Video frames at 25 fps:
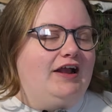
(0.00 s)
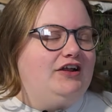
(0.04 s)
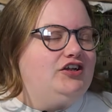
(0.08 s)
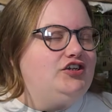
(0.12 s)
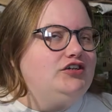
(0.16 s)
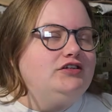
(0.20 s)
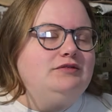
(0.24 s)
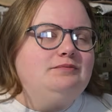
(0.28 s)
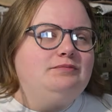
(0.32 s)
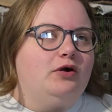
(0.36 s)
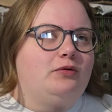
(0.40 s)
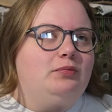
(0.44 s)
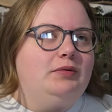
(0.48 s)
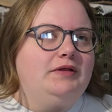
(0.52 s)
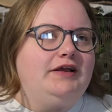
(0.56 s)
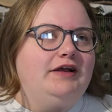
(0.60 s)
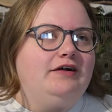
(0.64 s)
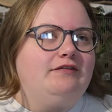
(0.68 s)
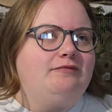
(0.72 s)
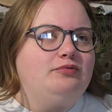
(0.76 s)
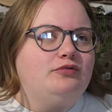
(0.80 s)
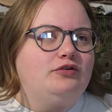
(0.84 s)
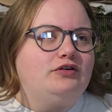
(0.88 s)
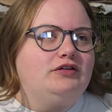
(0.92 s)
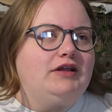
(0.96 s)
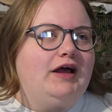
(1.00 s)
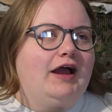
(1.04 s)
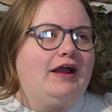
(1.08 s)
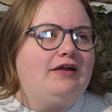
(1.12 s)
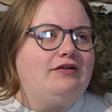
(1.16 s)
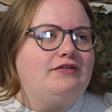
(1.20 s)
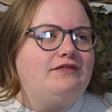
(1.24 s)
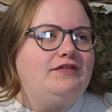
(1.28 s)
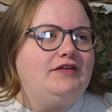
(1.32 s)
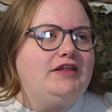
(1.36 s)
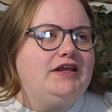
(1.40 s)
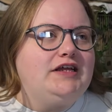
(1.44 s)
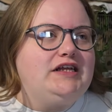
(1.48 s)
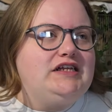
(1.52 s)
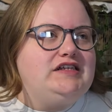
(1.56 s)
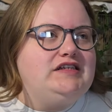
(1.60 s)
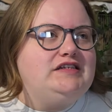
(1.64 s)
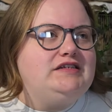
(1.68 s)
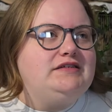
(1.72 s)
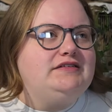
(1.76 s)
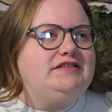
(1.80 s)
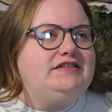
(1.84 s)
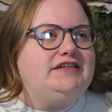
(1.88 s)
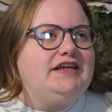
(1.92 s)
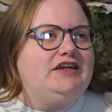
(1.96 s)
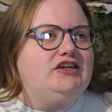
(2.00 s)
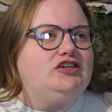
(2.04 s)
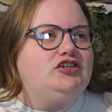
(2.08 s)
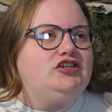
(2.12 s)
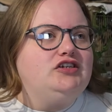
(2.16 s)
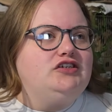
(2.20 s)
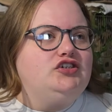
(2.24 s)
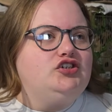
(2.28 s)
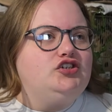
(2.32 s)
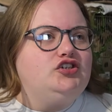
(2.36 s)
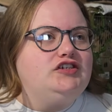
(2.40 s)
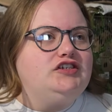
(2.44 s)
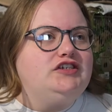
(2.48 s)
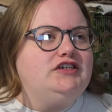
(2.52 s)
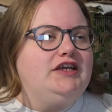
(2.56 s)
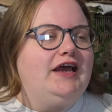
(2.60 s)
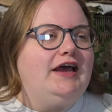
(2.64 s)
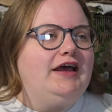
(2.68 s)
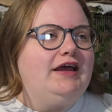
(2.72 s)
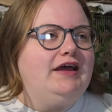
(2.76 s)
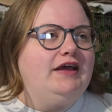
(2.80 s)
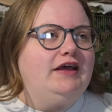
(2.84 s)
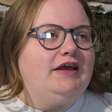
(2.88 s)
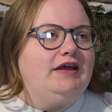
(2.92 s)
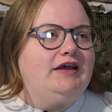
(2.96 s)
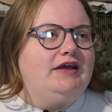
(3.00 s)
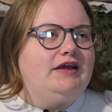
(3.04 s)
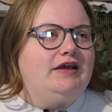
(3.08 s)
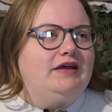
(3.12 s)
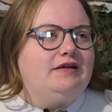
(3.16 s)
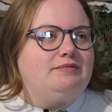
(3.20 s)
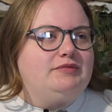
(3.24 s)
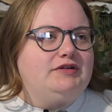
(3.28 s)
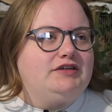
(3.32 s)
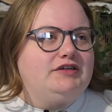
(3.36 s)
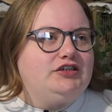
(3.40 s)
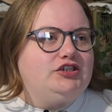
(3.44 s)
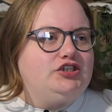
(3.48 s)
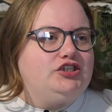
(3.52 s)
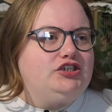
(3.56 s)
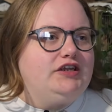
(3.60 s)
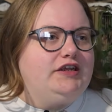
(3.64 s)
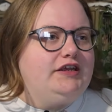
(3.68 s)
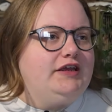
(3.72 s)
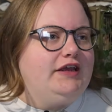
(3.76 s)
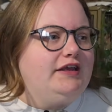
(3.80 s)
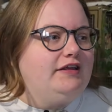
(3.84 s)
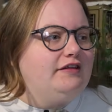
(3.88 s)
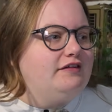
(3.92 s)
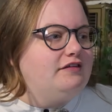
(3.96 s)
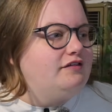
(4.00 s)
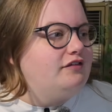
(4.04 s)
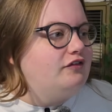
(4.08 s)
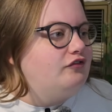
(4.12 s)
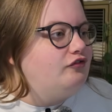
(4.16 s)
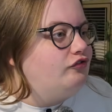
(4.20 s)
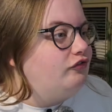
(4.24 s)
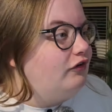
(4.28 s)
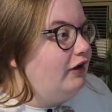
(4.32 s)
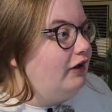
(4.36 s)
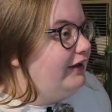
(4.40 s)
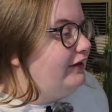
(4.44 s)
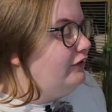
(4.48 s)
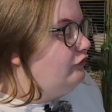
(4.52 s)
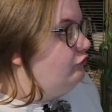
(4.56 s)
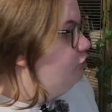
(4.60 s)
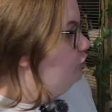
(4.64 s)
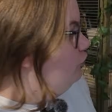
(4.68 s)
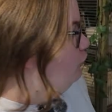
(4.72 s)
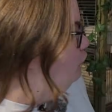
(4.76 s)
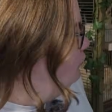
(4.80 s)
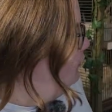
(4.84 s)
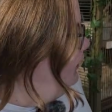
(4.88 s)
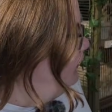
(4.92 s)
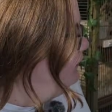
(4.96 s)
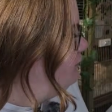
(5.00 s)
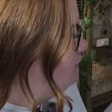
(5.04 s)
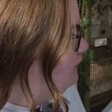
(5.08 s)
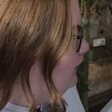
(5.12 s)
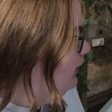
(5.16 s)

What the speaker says: I shouldn't probably have brought Lyra for this section just yet, because she is trying to